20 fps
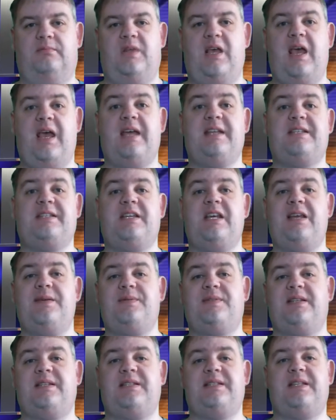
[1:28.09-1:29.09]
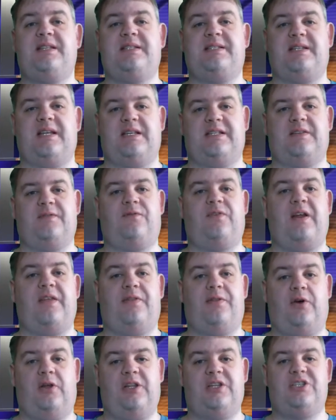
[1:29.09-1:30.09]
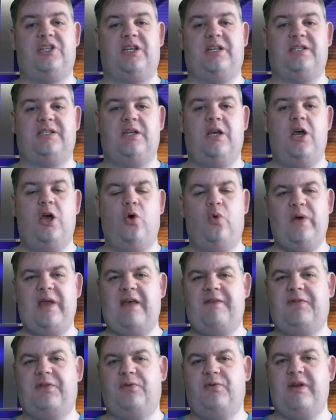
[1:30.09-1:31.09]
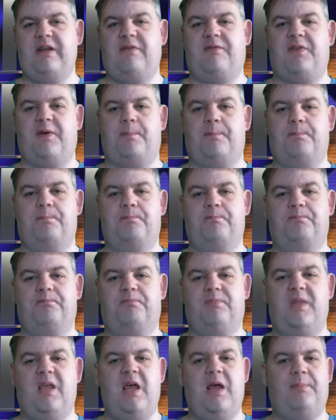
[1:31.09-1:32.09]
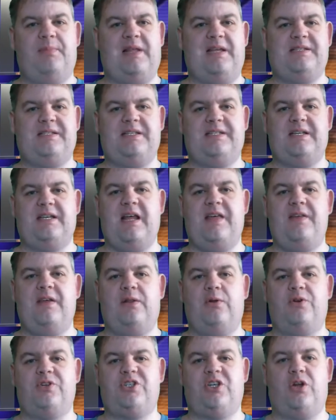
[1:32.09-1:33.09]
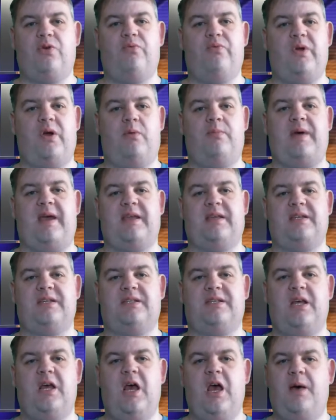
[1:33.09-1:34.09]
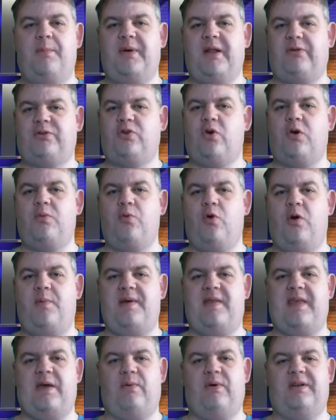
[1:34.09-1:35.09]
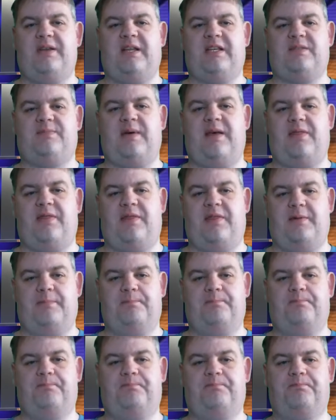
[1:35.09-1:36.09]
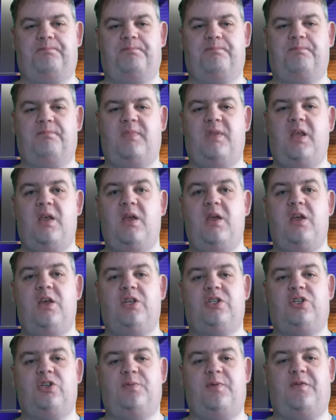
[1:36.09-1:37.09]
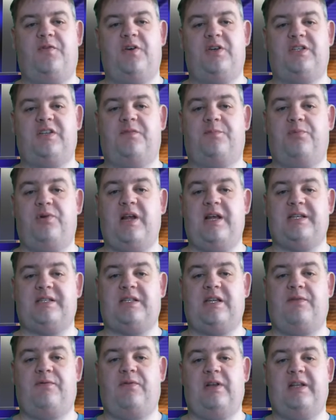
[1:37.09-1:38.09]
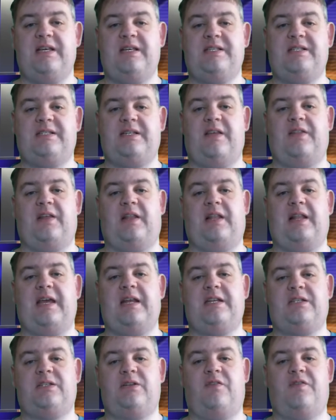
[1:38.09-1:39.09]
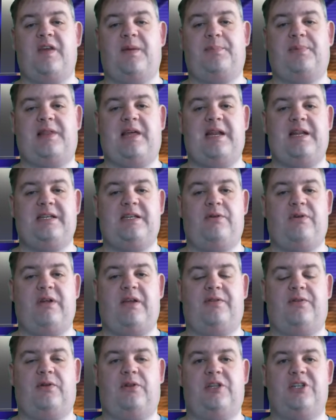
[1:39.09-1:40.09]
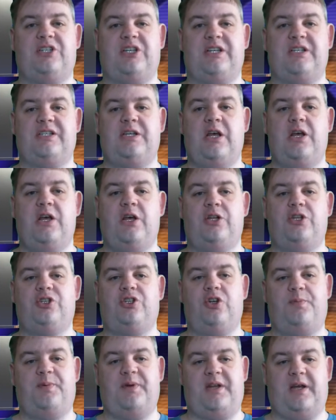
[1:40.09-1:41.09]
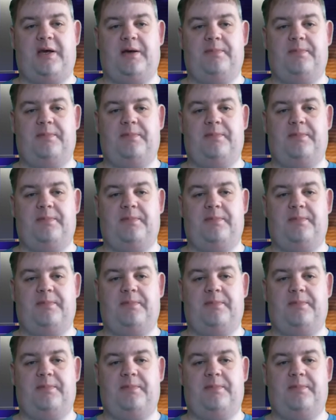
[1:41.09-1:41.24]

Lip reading: It seems this is the season for anthologies. We have 3 of them. Plus, there's another launching at Realm Makers, but I'll talk more about that one next month. Superversive Press have released the latest of their planetary anthologies, Jupiter.